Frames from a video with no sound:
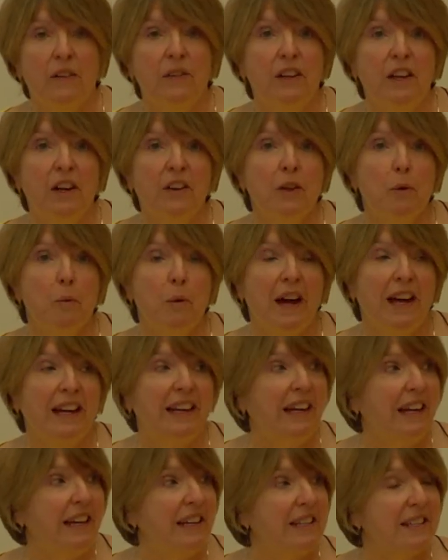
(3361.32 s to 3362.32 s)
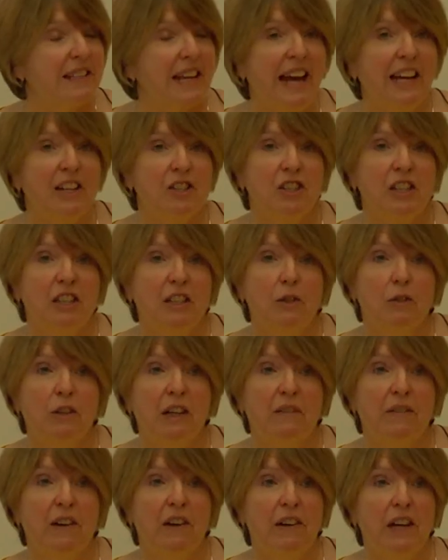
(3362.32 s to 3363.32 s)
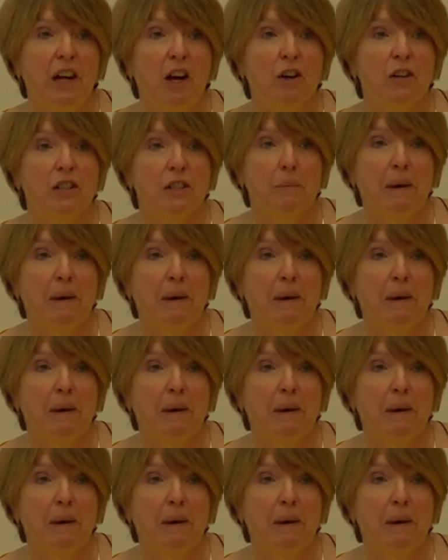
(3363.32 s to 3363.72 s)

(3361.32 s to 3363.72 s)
The other way is actually looking very hard